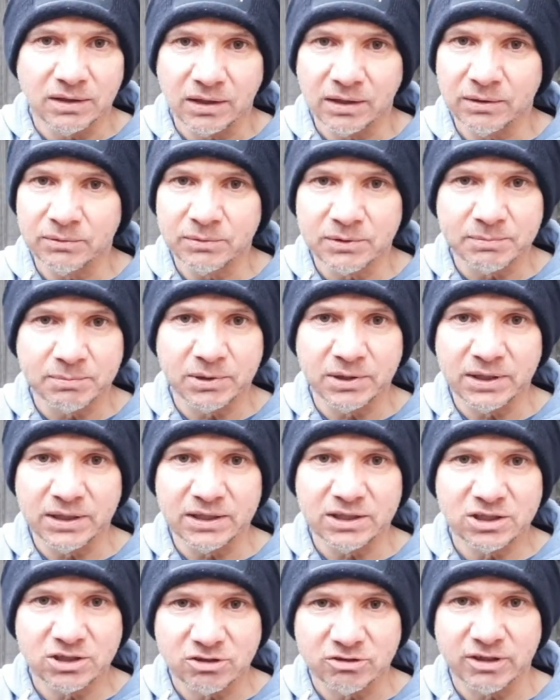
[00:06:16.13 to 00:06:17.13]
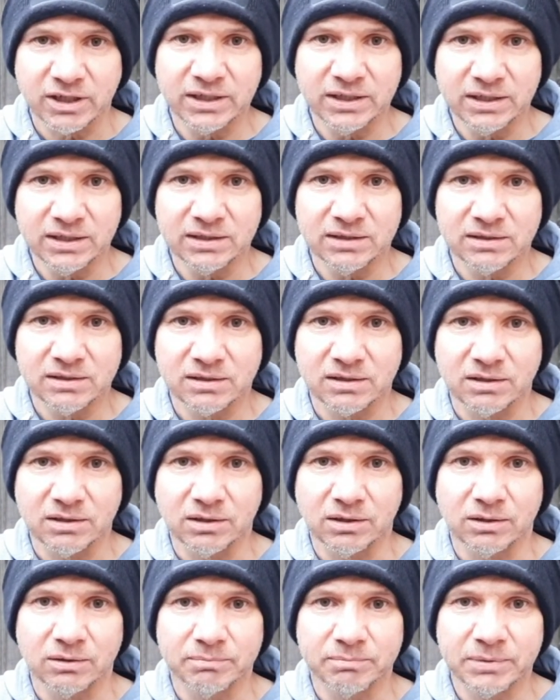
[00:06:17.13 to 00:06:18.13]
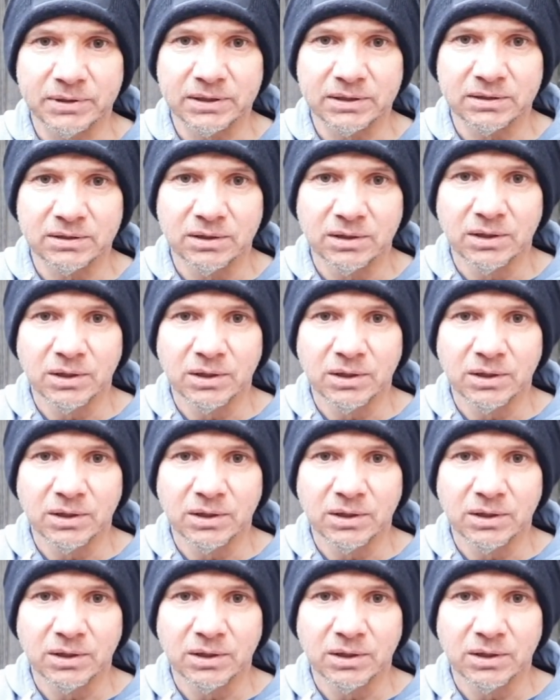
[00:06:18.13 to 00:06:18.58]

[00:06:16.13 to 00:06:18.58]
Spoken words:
I would put it straight into the hot bin